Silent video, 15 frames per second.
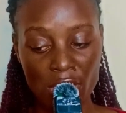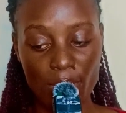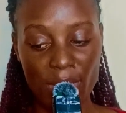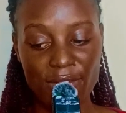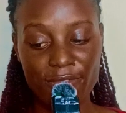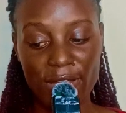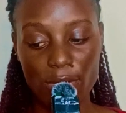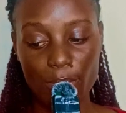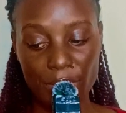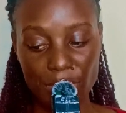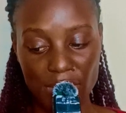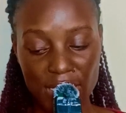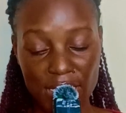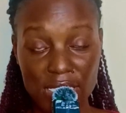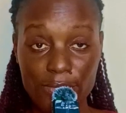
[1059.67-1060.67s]
you might find
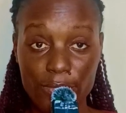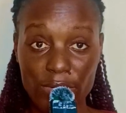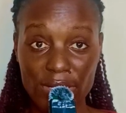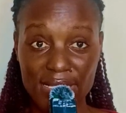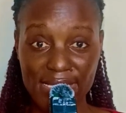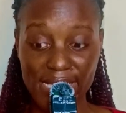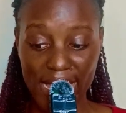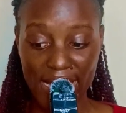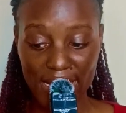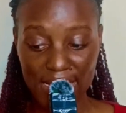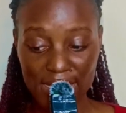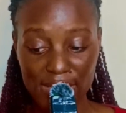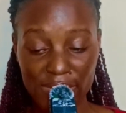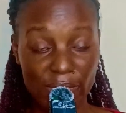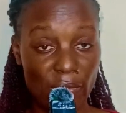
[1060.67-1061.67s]
opportunities for
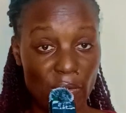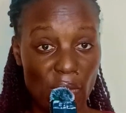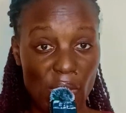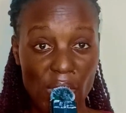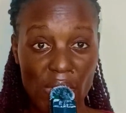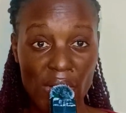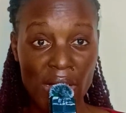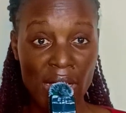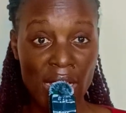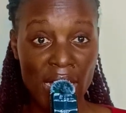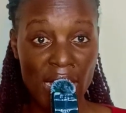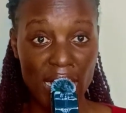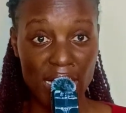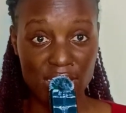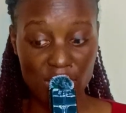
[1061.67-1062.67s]
designers, for
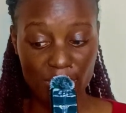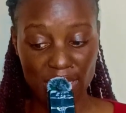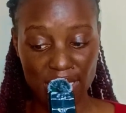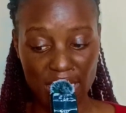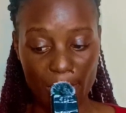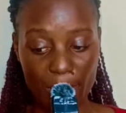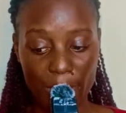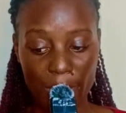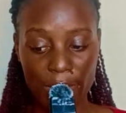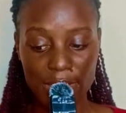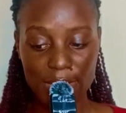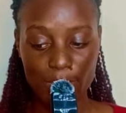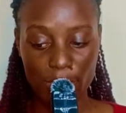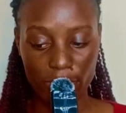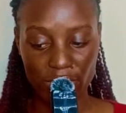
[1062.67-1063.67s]
customer
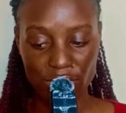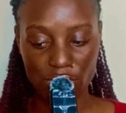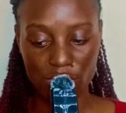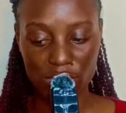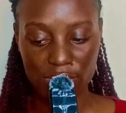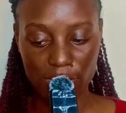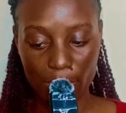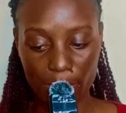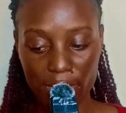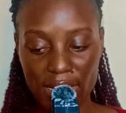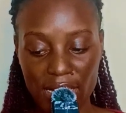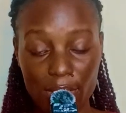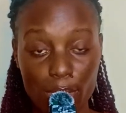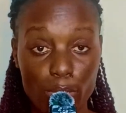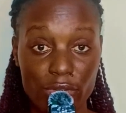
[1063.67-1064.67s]
support professionals, for
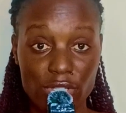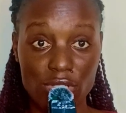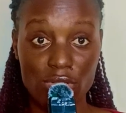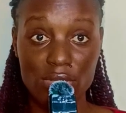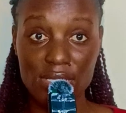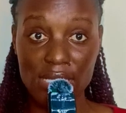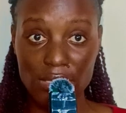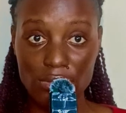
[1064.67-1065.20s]
product professionals.